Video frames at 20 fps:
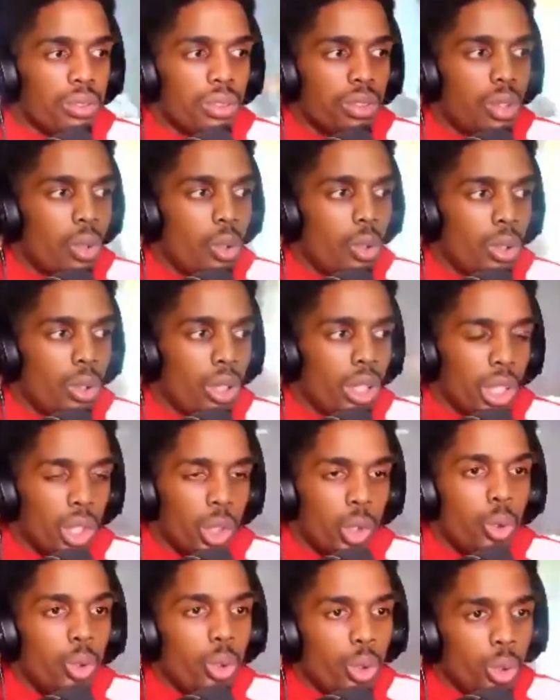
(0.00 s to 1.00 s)
or
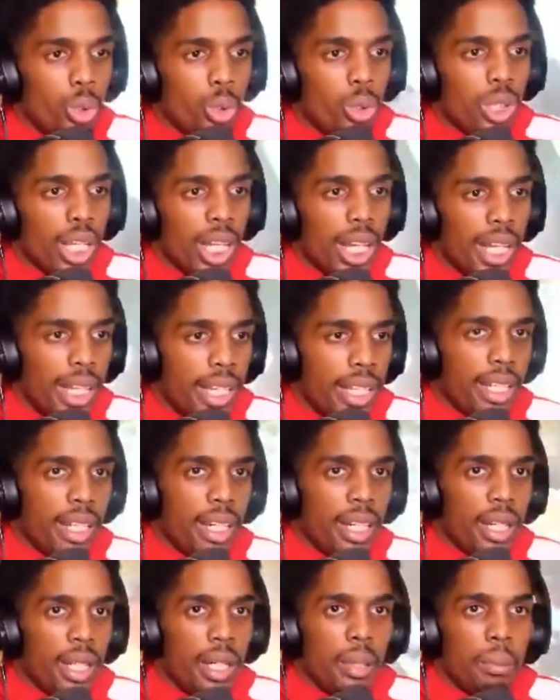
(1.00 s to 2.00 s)
Google like
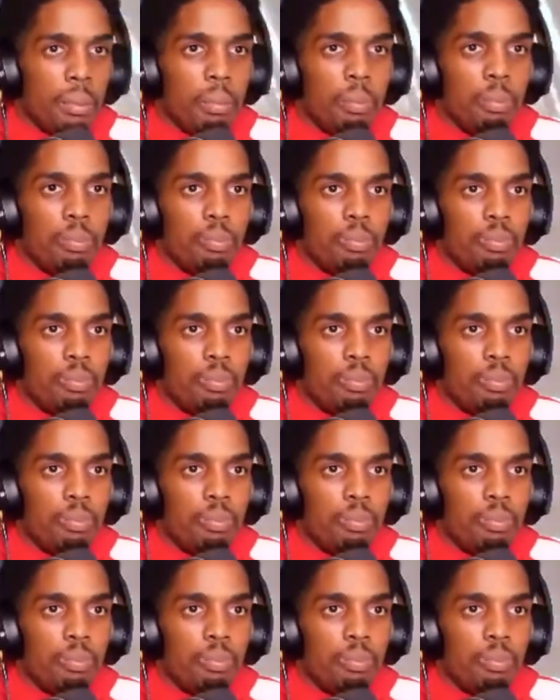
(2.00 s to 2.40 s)
um